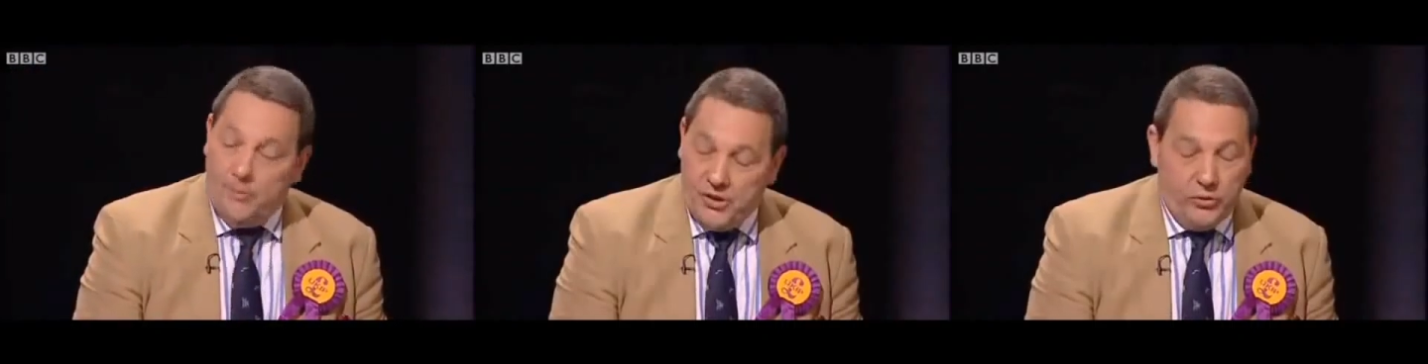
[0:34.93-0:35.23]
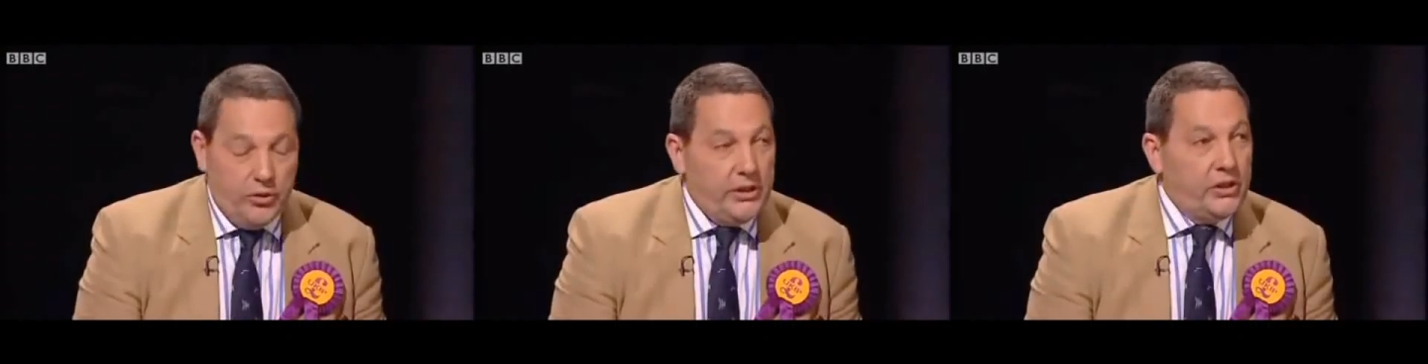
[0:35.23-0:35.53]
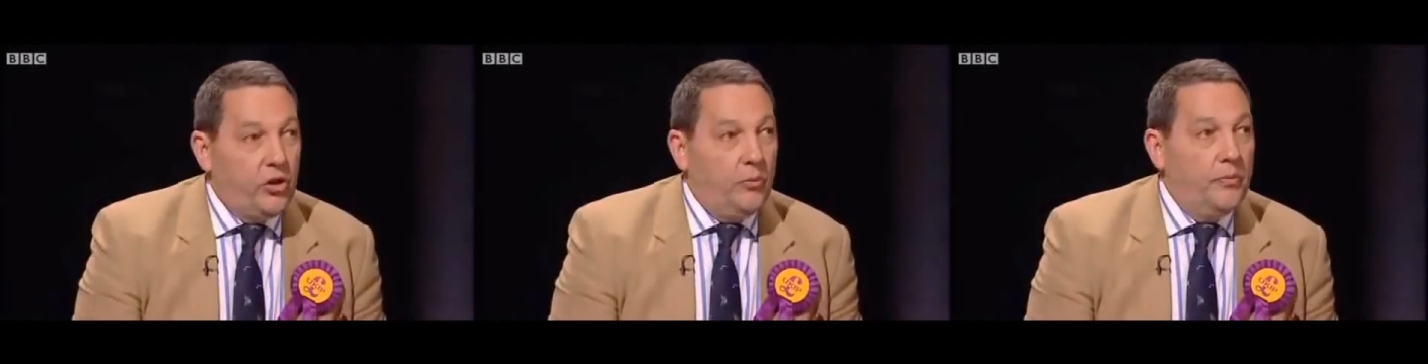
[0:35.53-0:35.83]
Absolutely.
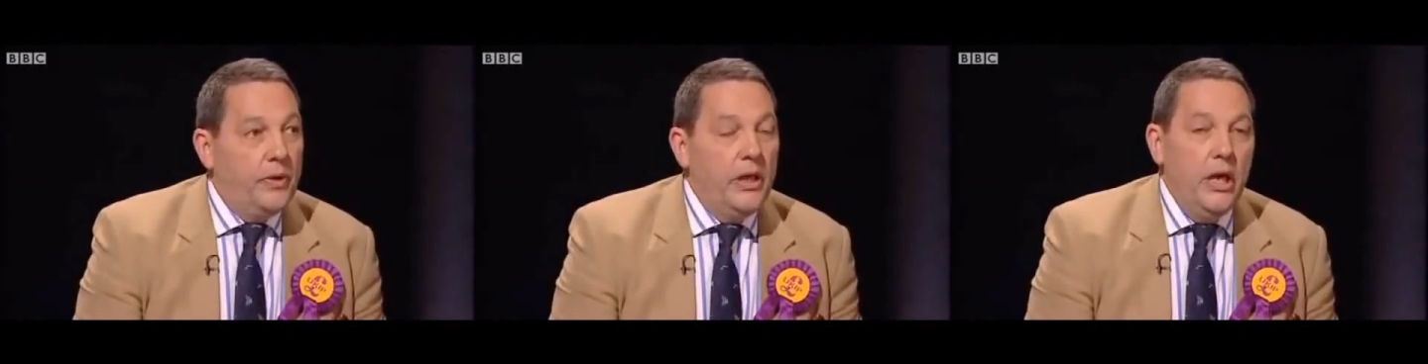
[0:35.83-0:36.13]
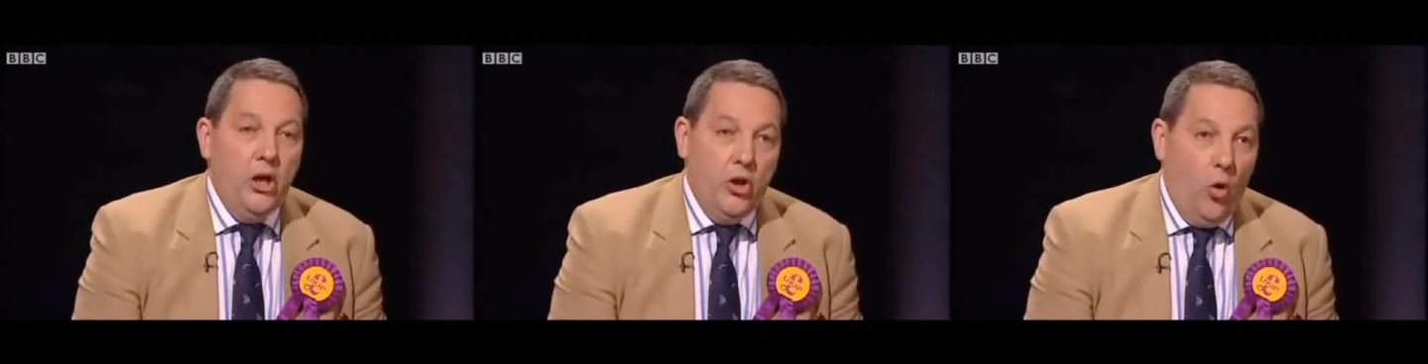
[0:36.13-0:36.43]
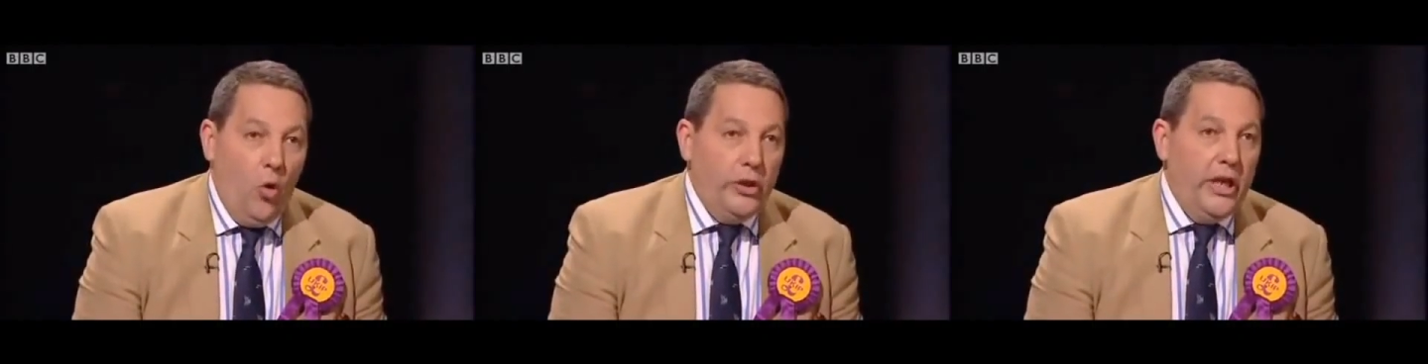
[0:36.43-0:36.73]
Altogether. Stop.
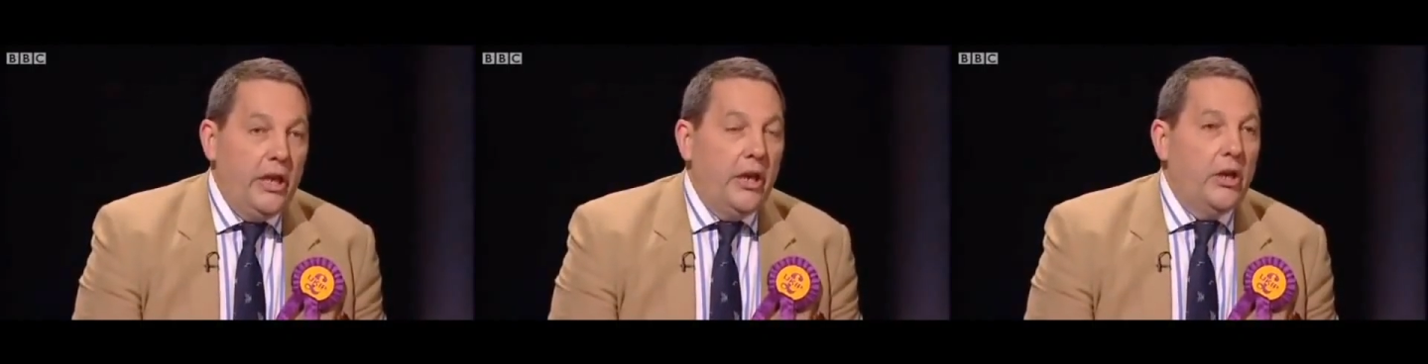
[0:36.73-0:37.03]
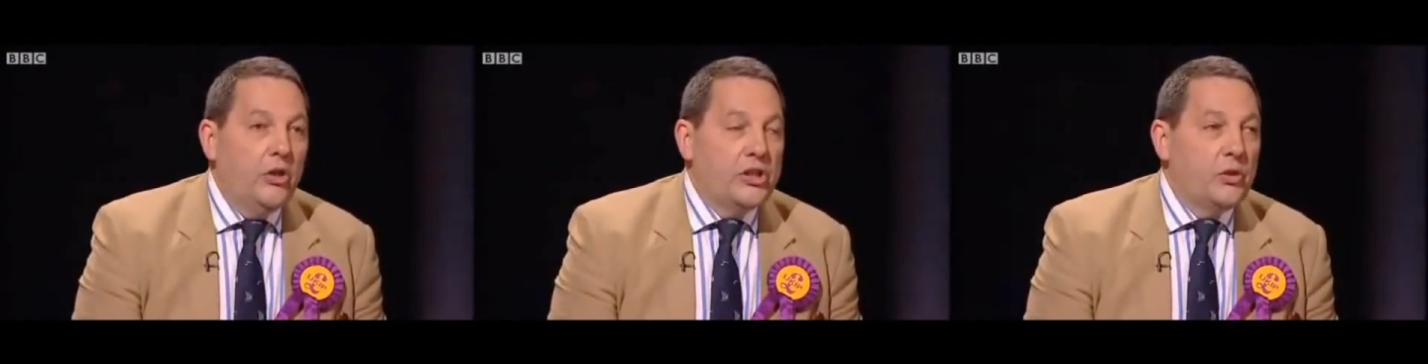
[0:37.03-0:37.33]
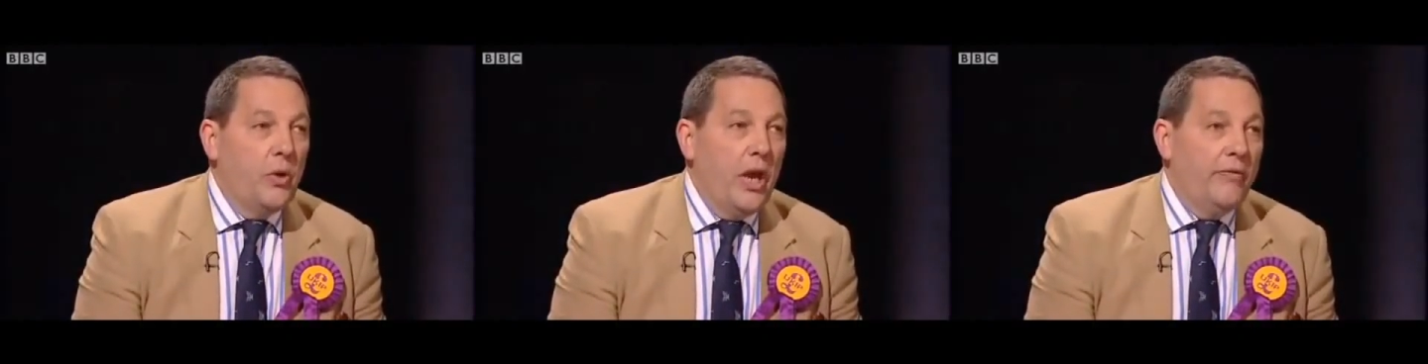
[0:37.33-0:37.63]
Only in
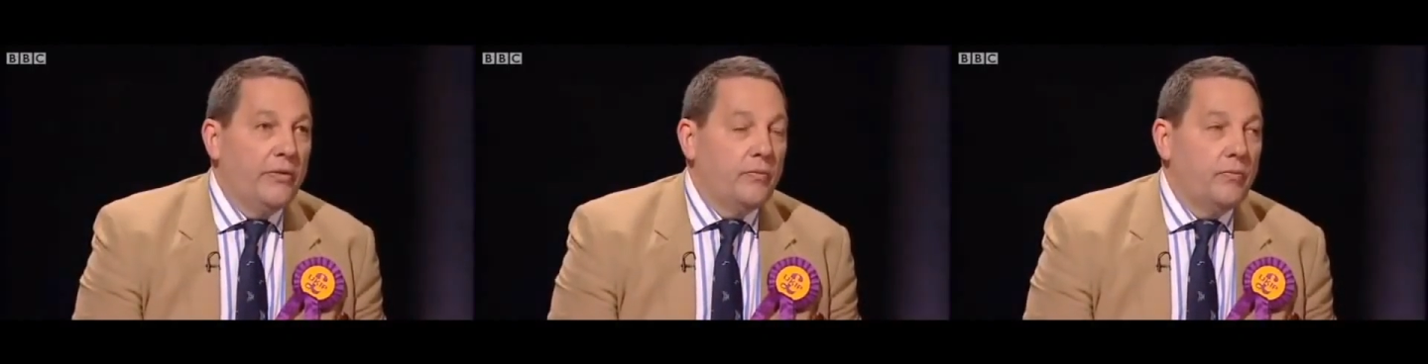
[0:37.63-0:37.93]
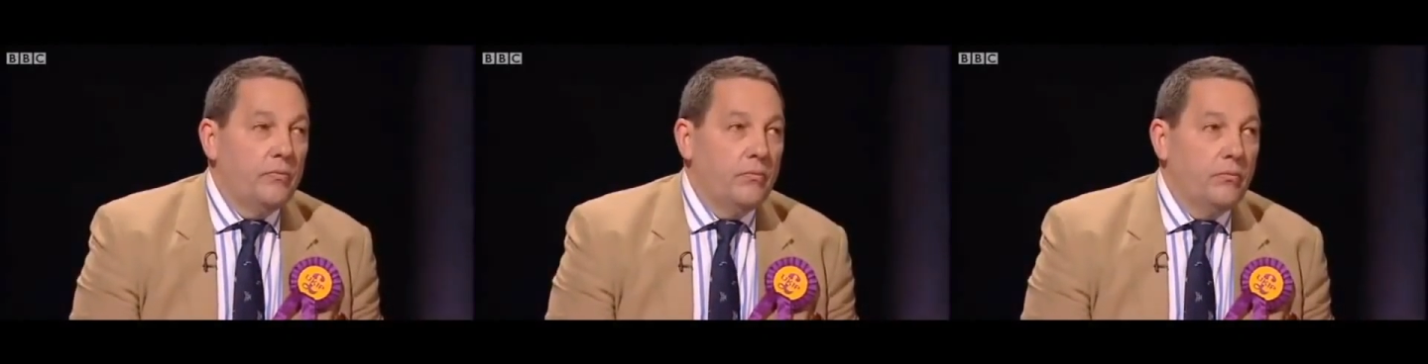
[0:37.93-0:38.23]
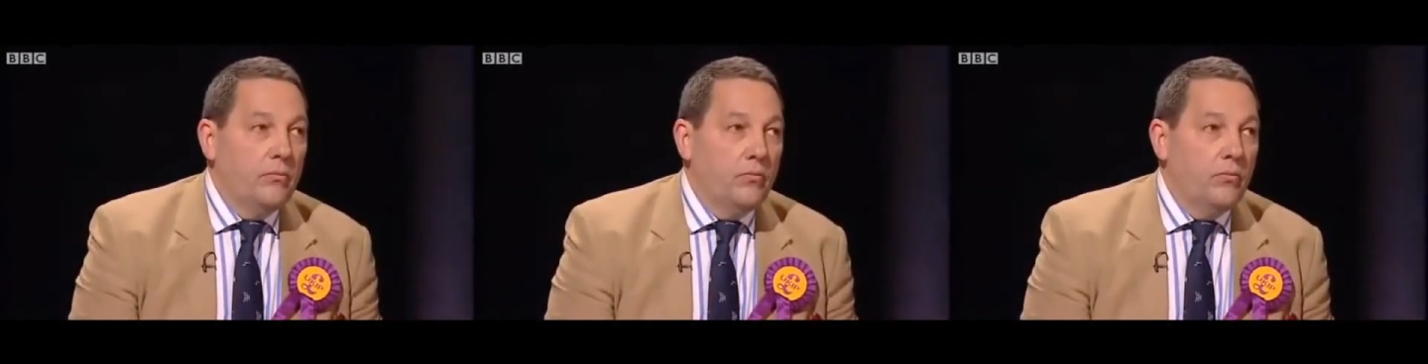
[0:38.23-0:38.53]
this. way. nobody big,
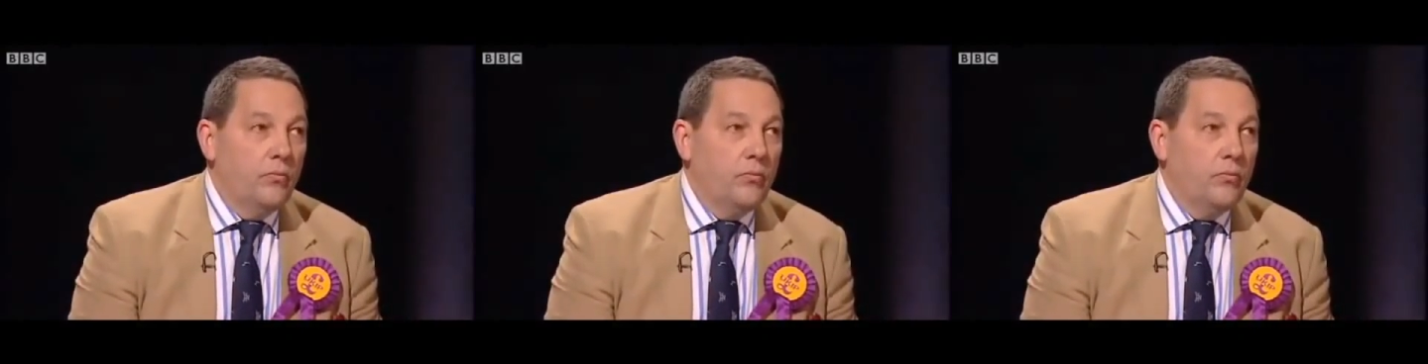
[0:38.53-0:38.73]
build a big